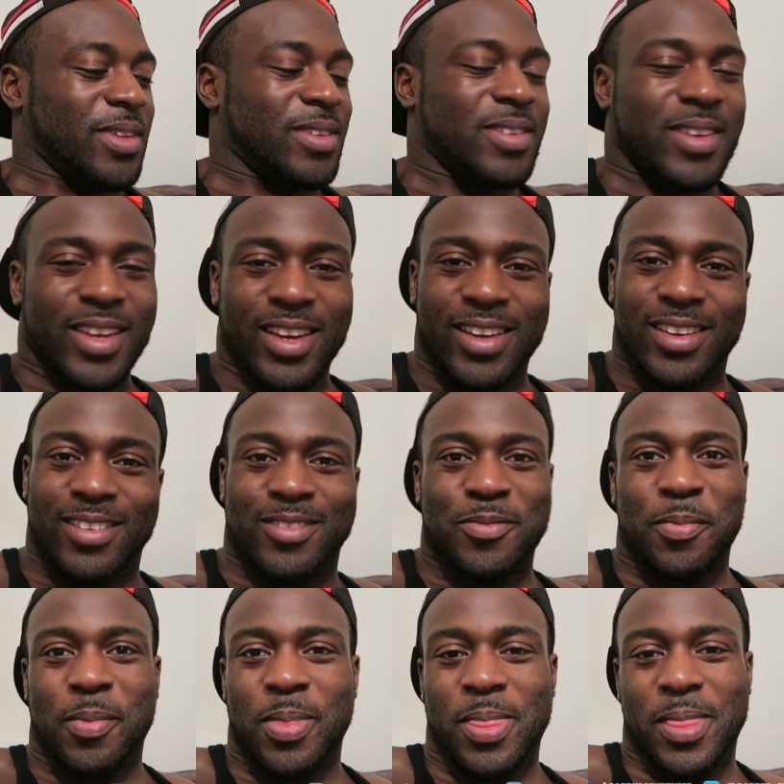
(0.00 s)
So yeah,
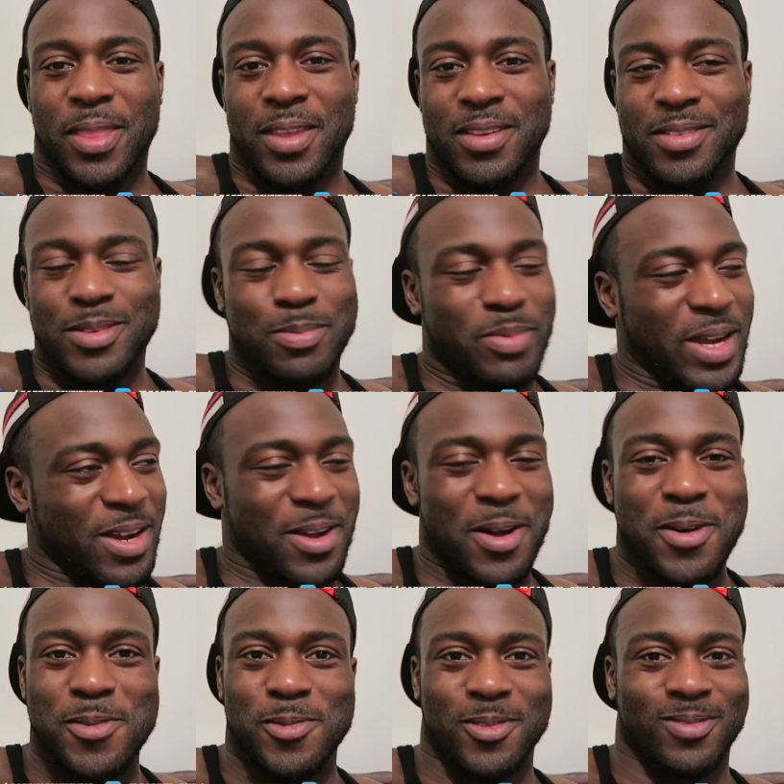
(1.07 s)
it's back
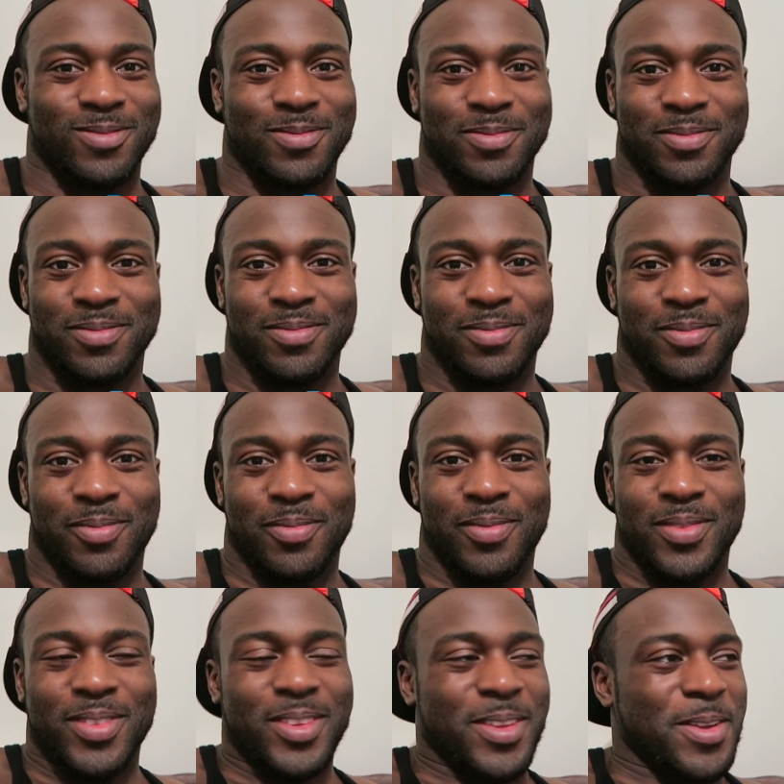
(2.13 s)
on.
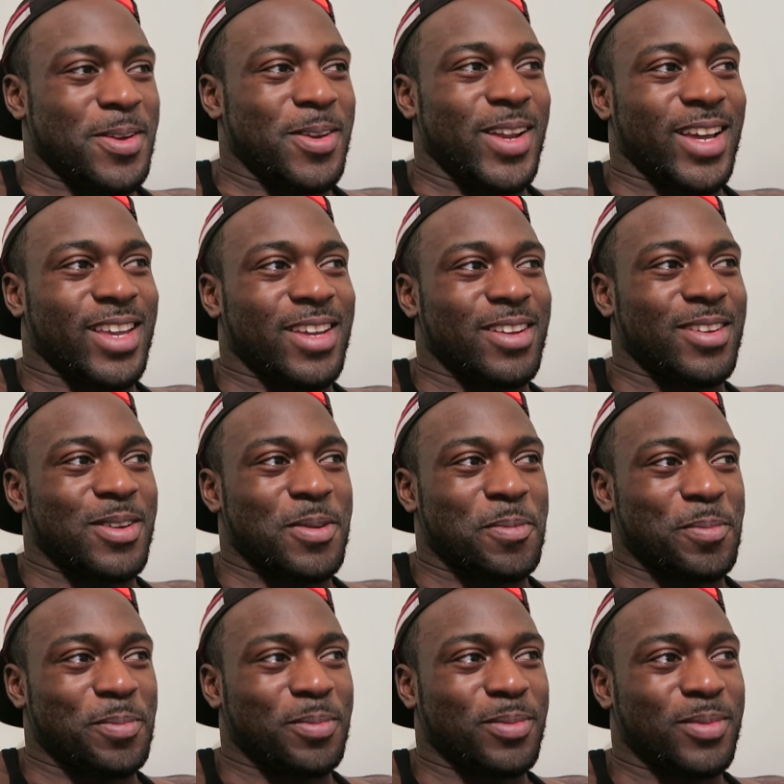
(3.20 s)
You know, like in
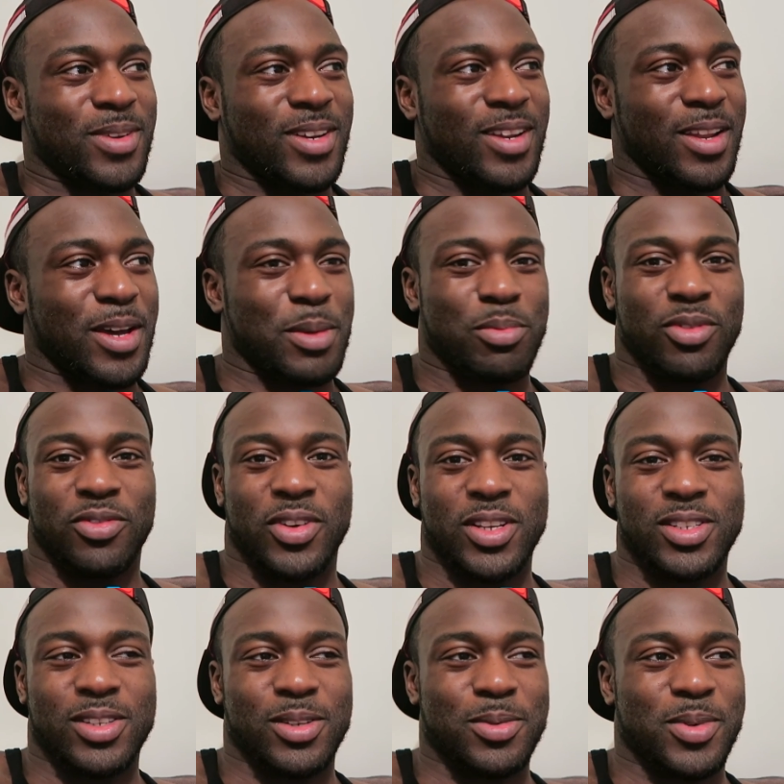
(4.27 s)
um, Nutty
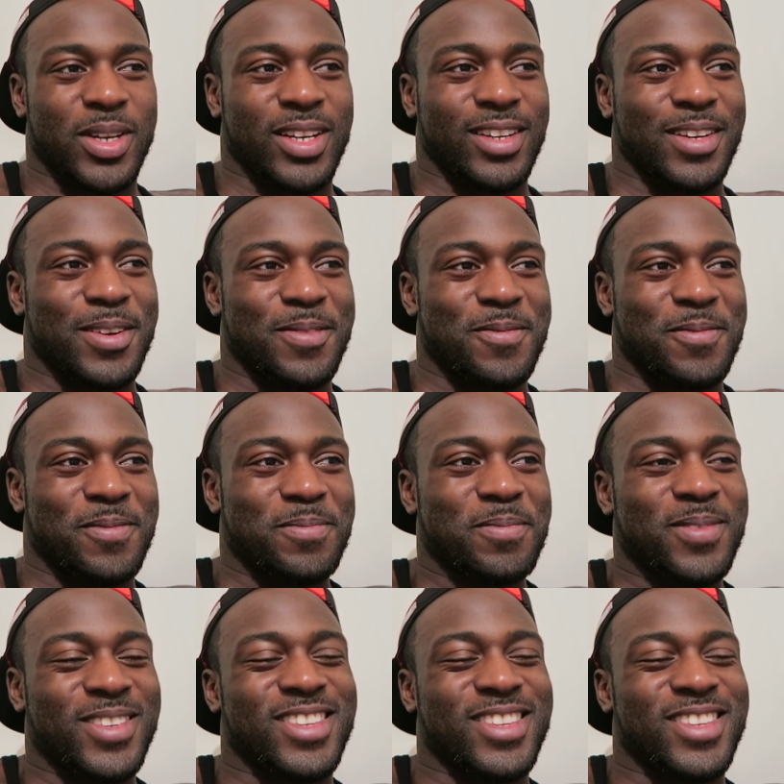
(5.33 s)
Professor, where um,